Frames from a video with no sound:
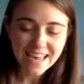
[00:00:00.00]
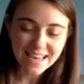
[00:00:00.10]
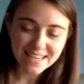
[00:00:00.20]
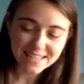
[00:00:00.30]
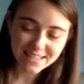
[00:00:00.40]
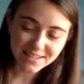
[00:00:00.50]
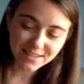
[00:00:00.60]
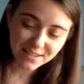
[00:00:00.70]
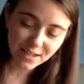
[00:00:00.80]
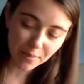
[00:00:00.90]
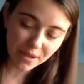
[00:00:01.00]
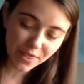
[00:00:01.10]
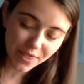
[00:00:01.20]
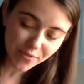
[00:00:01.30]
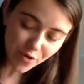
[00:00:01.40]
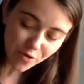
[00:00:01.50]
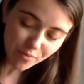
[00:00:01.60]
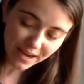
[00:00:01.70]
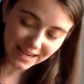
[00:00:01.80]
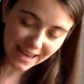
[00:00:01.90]
is coming through
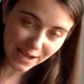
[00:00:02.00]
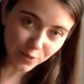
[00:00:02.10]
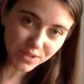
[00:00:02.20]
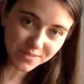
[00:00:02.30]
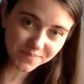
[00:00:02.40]
my cloud